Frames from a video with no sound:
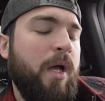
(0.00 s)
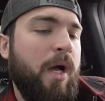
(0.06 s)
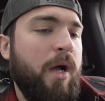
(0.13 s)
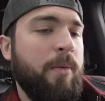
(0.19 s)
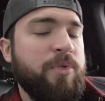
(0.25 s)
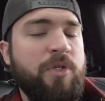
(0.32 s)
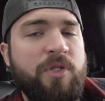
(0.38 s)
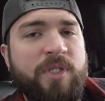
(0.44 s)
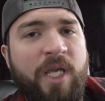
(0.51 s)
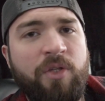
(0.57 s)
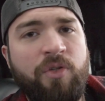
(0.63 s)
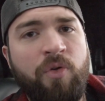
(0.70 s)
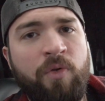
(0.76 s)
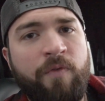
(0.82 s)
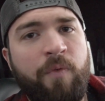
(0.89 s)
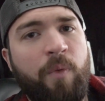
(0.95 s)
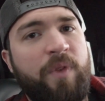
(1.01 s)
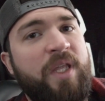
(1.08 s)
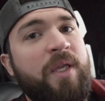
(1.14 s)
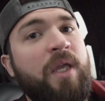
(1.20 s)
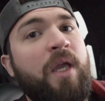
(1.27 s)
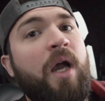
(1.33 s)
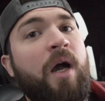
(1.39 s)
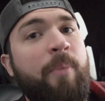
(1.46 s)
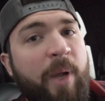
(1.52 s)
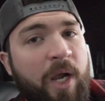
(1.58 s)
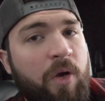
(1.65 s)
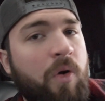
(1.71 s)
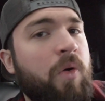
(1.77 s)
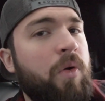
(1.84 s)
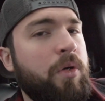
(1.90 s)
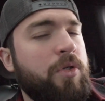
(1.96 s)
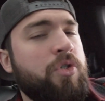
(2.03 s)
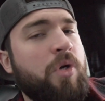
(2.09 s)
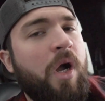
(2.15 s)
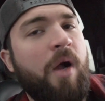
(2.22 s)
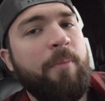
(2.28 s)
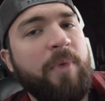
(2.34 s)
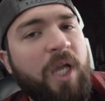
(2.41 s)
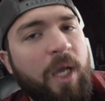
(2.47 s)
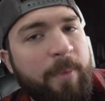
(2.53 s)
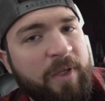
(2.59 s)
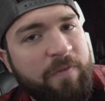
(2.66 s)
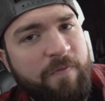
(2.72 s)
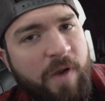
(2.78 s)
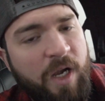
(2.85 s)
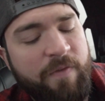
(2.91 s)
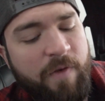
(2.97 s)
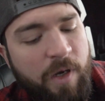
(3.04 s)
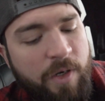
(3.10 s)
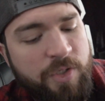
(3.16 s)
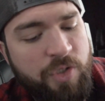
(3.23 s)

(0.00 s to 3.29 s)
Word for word: Um, so stay tuned for the apparel drop coming very, very